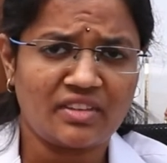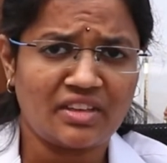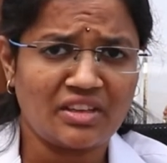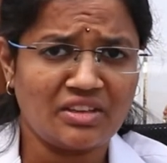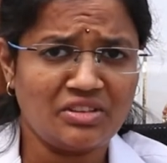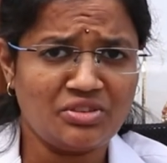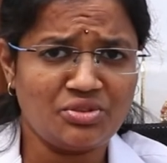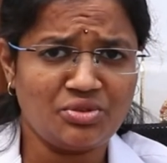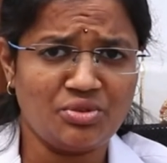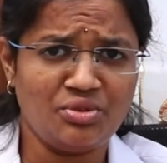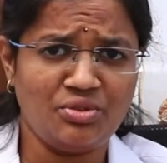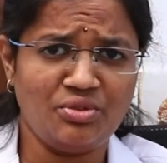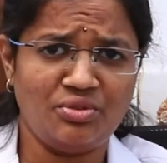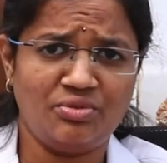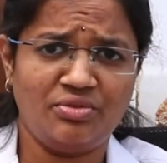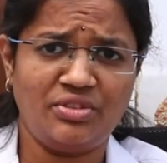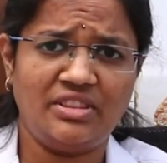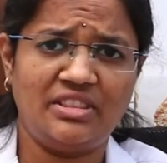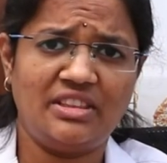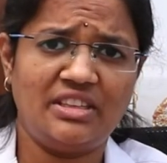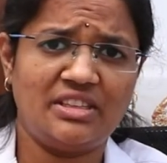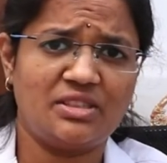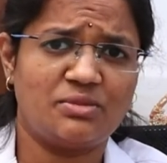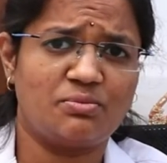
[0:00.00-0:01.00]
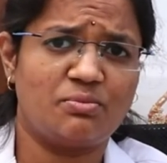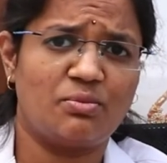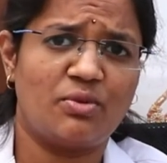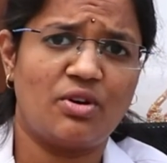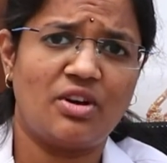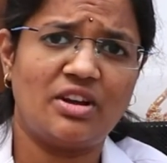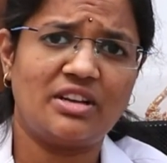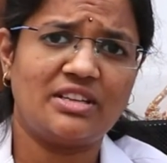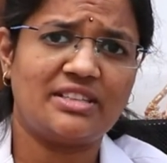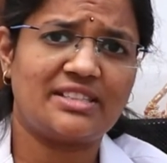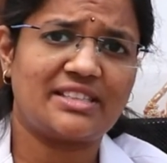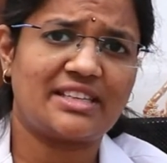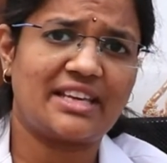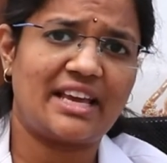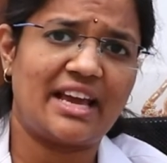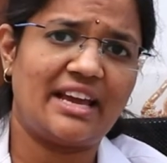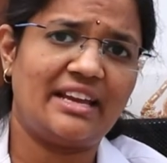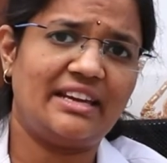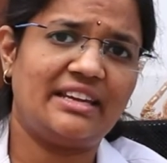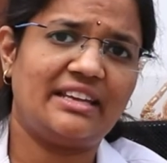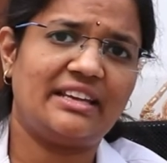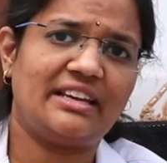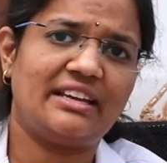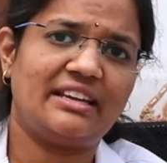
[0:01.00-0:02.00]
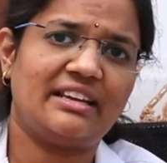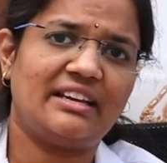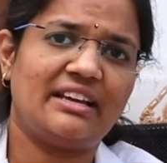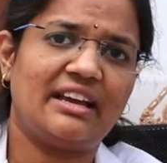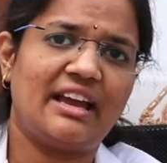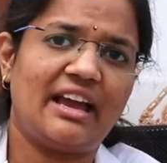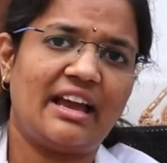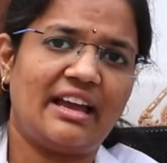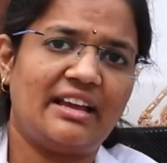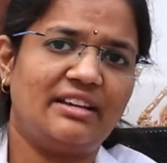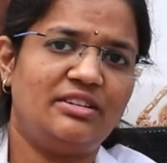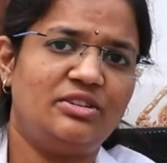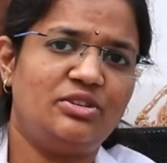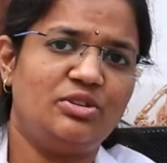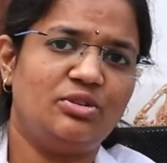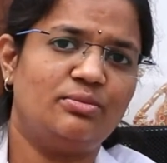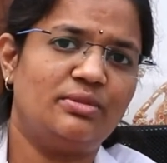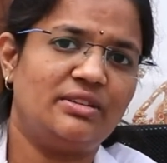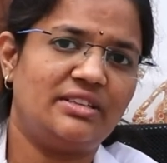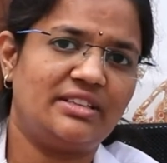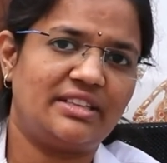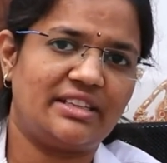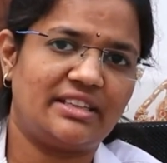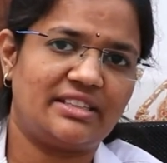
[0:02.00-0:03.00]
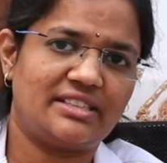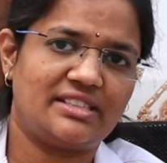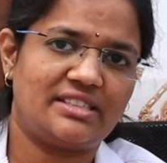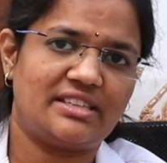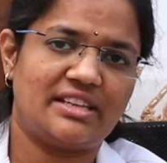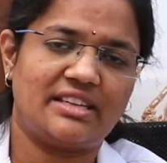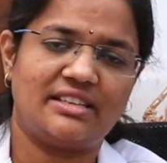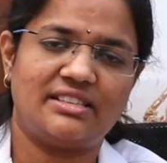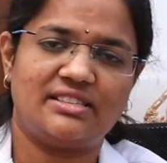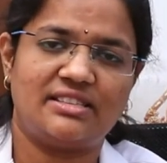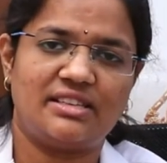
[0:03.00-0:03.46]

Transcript: so, with this small scanning and tubal test and